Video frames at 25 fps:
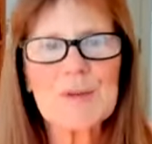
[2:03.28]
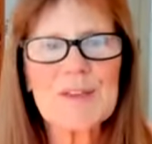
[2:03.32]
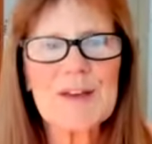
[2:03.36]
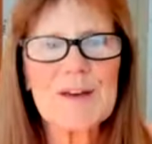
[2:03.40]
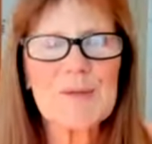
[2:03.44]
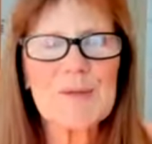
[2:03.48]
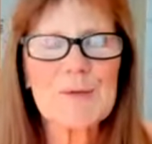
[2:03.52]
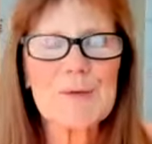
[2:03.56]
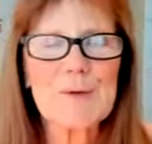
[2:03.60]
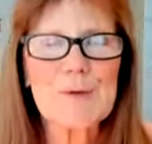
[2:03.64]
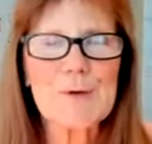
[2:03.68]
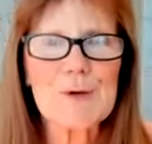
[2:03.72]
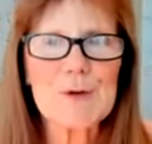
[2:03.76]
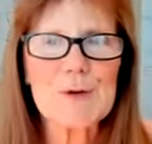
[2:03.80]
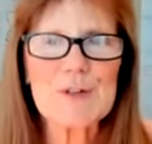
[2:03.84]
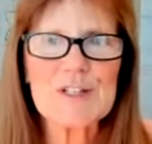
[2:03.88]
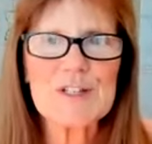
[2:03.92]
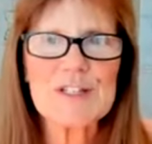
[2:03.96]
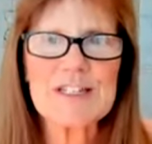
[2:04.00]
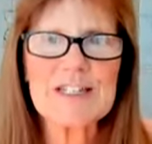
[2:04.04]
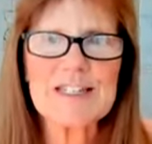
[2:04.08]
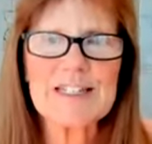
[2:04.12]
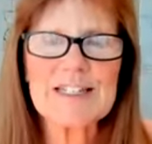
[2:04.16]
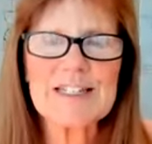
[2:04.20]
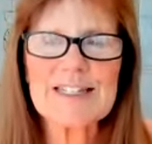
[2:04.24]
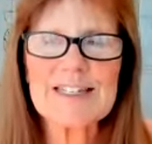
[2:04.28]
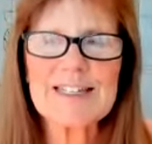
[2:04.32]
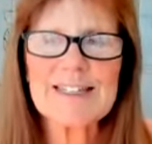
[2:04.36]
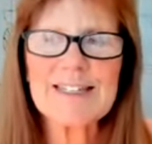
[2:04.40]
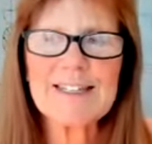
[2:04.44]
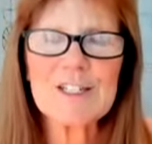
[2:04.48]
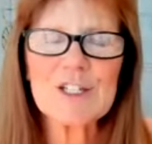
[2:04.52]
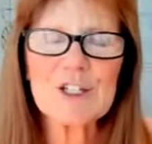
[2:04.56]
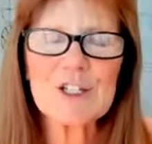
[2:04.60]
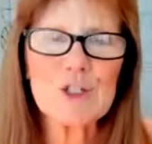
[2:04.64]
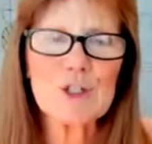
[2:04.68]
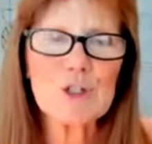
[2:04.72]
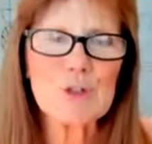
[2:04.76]
with other horses,
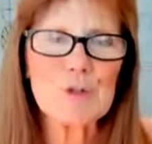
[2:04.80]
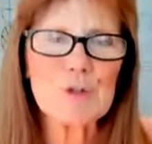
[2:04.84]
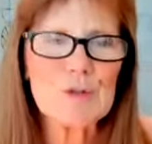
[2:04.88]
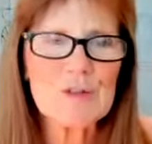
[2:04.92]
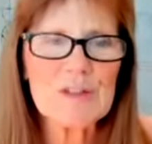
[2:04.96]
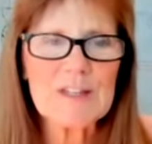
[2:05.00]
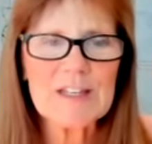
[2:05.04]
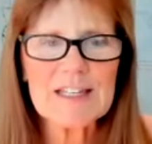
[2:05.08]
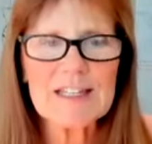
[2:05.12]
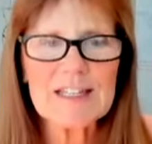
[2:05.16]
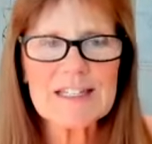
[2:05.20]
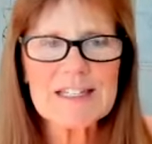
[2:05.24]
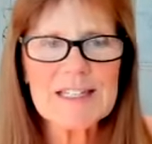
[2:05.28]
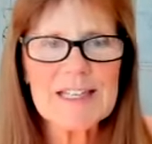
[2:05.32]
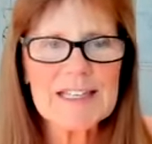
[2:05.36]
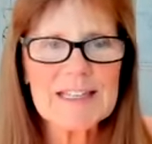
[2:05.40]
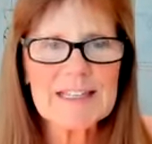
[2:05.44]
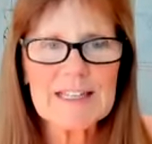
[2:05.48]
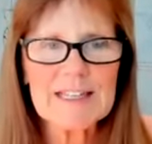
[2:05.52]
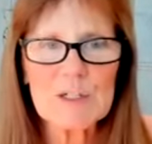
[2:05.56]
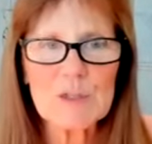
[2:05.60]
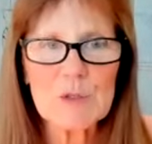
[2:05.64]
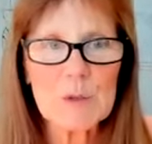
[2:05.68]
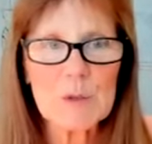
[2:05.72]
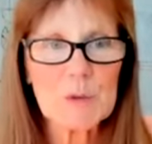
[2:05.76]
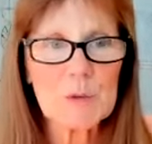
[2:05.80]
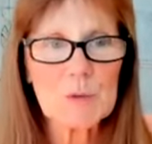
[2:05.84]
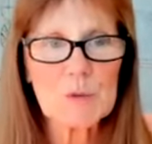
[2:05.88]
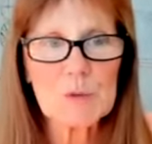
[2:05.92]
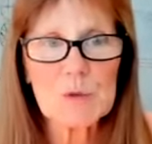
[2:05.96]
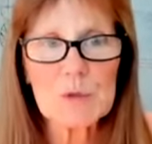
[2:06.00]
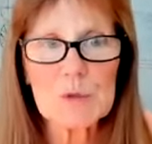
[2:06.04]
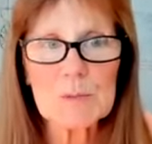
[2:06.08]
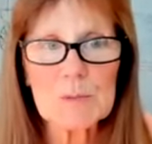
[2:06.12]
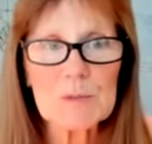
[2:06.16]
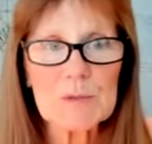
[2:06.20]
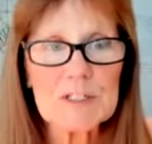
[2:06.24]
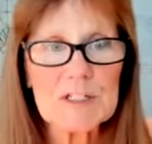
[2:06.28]
getting to do things that they don't
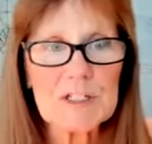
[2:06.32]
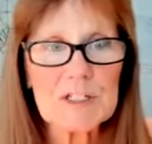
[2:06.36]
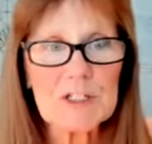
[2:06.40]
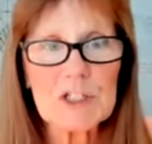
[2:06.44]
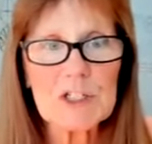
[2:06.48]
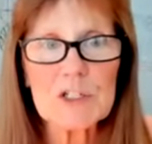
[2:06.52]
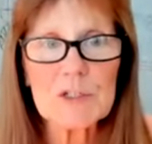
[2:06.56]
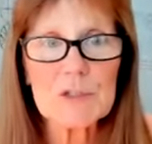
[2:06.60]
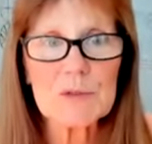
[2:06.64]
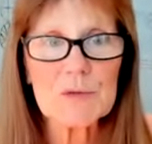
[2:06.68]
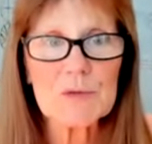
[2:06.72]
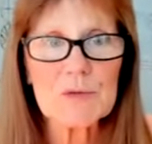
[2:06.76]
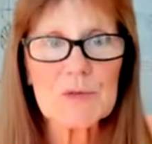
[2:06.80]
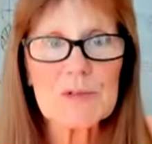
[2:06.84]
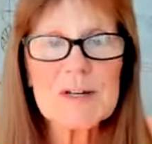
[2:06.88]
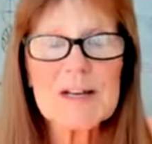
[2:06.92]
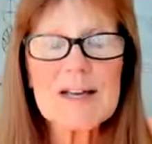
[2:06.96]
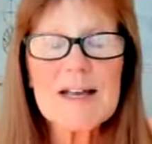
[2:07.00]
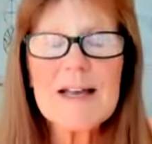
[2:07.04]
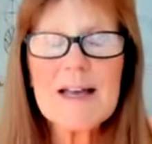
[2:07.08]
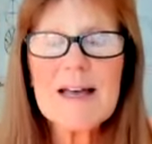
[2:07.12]
normally do.